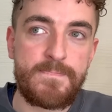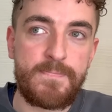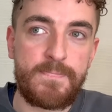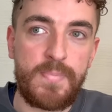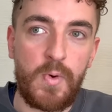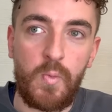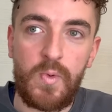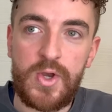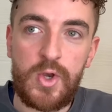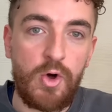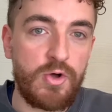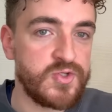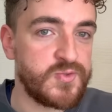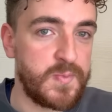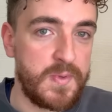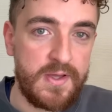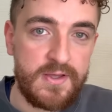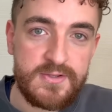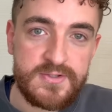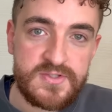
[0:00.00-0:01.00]
but we're not
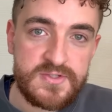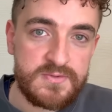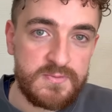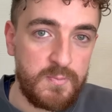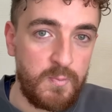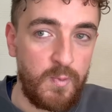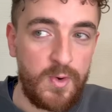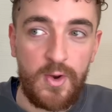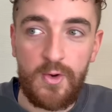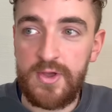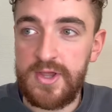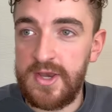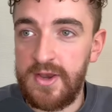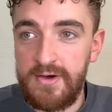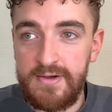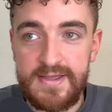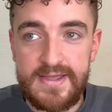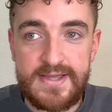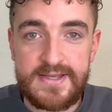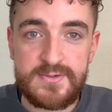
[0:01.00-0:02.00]
Spurs. We're not
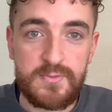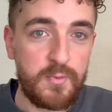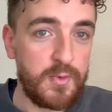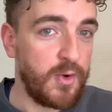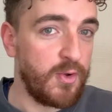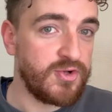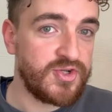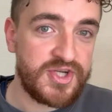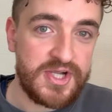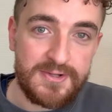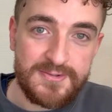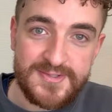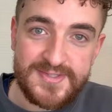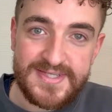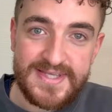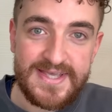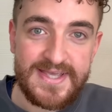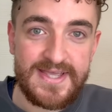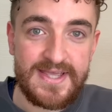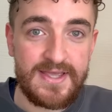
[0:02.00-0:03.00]
United. We're not
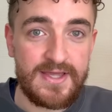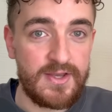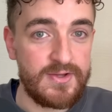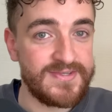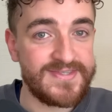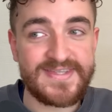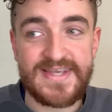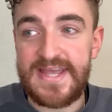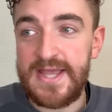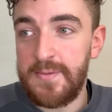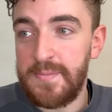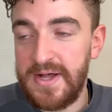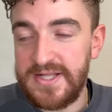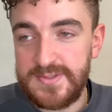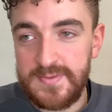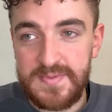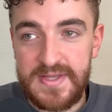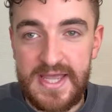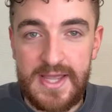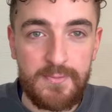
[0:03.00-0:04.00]
Chelsea. City about
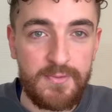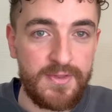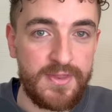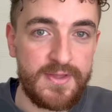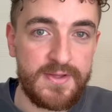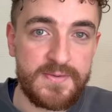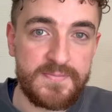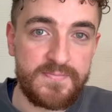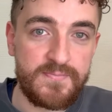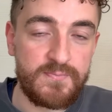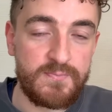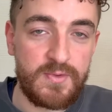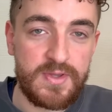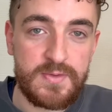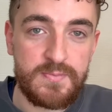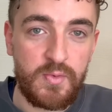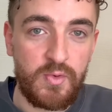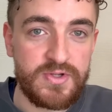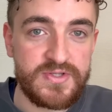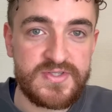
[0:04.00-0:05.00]
to be hit with
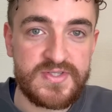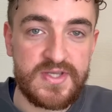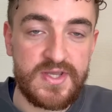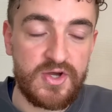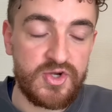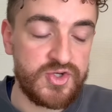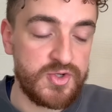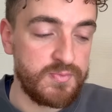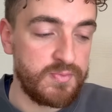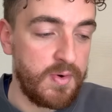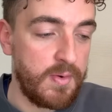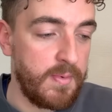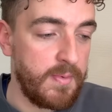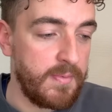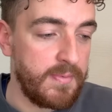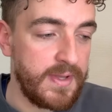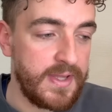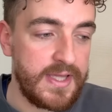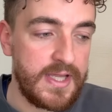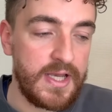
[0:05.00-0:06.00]
a points deduction
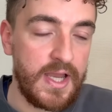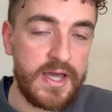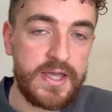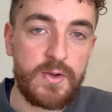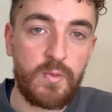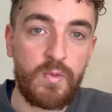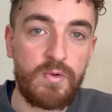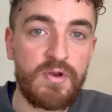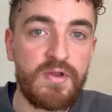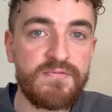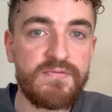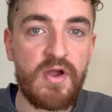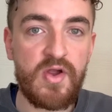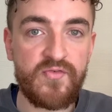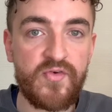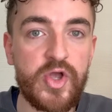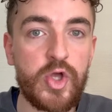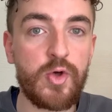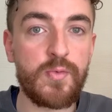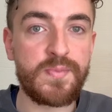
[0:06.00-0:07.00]
probably. We're in a very,
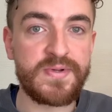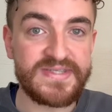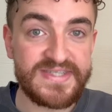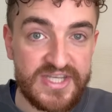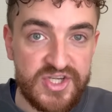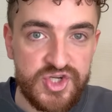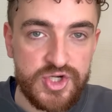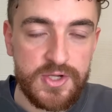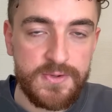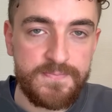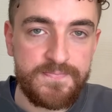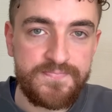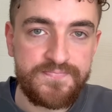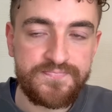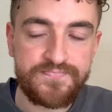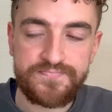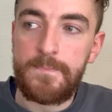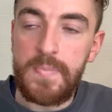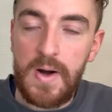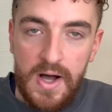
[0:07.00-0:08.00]
very good position,
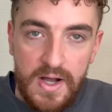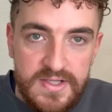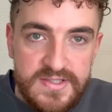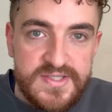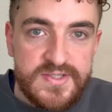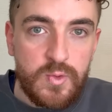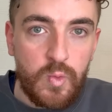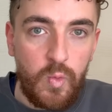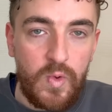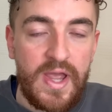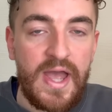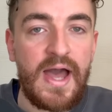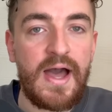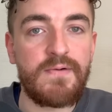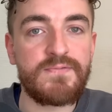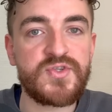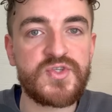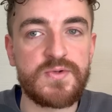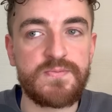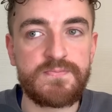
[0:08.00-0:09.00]
but we
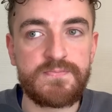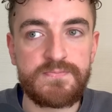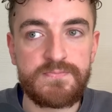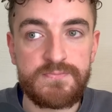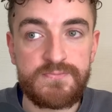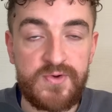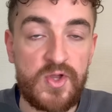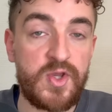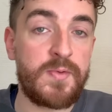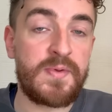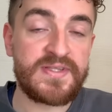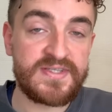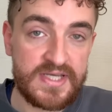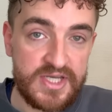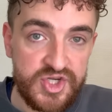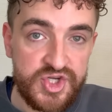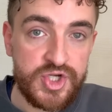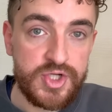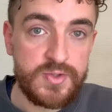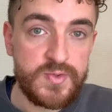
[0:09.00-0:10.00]
have some fundamental
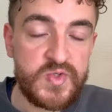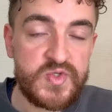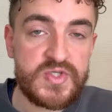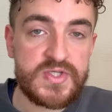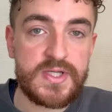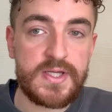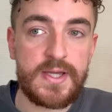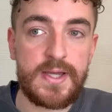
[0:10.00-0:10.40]
issues.